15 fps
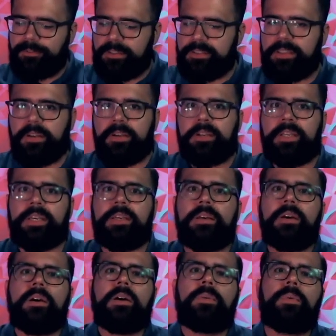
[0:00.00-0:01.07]
facility
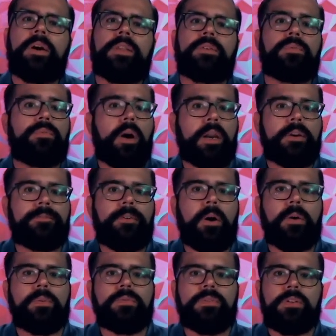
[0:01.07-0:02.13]
with rugged
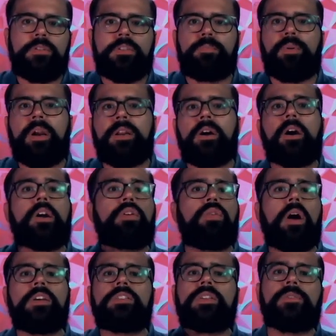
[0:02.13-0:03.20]
phones spread
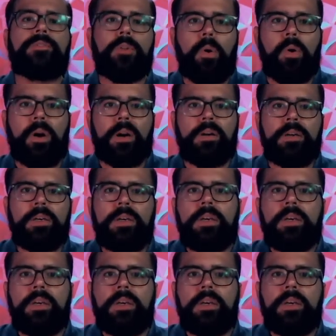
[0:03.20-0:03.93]
across the floor,